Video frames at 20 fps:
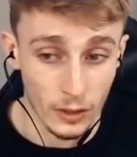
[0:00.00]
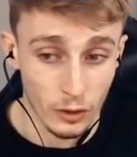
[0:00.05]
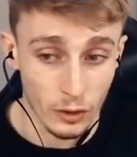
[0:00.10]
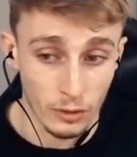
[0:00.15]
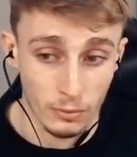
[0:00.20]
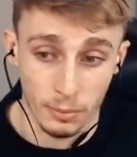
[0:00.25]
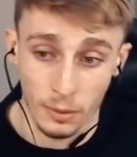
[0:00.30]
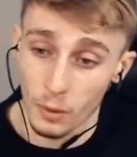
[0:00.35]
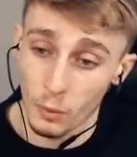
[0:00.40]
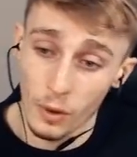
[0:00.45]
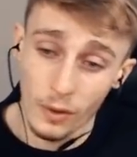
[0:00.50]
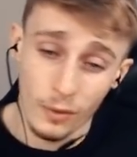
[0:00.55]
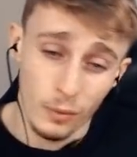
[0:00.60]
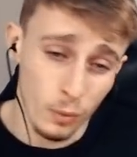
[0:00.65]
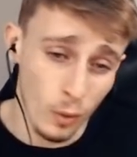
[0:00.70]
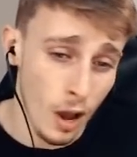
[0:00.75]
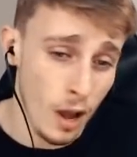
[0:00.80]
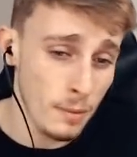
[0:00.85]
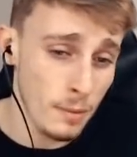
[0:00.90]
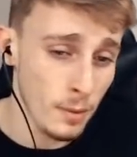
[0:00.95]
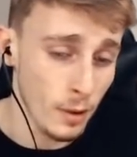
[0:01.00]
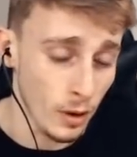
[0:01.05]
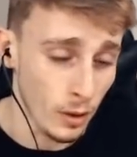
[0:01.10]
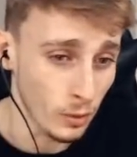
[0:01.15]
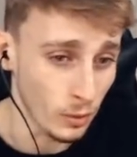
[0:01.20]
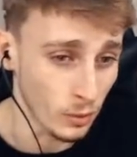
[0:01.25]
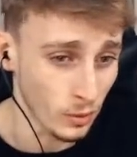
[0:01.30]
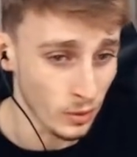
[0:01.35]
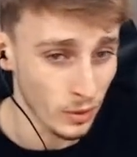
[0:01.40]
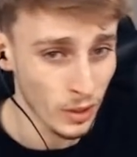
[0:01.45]
But with
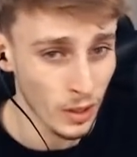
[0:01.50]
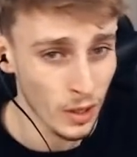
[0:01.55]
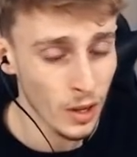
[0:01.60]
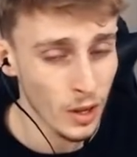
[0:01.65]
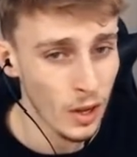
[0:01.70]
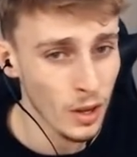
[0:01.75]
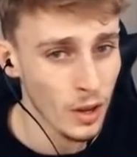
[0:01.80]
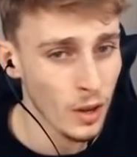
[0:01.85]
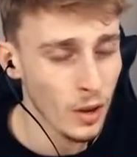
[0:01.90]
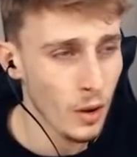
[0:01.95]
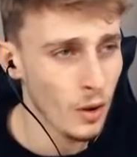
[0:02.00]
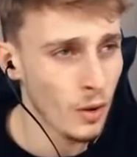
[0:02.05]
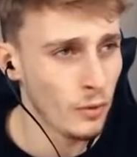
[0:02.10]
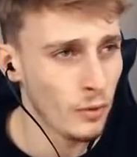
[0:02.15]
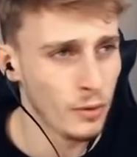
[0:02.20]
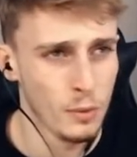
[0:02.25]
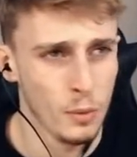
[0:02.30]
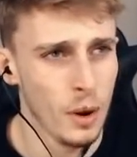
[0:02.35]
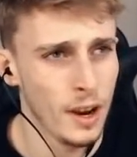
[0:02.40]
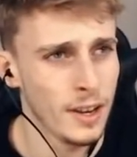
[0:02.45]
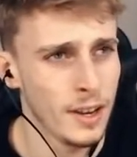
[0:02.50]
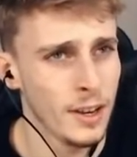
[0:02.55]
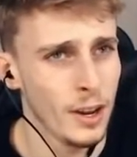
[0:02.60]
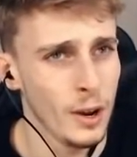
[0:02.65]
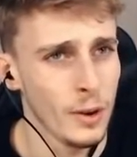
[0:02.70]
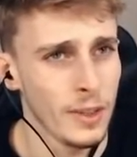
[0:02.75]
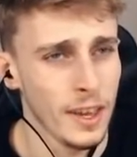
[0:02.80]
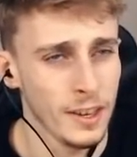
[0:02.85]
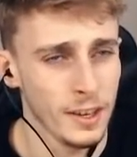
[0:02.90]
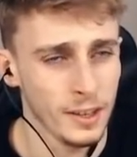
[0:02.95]
wormholes, from what I know,
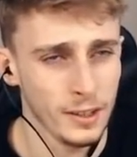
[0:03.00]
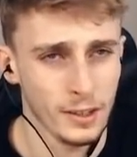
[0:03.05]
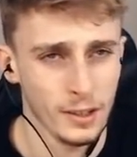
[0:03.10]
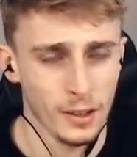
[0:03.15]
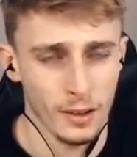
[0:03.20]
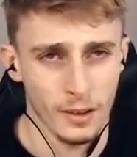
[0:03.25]
they're just I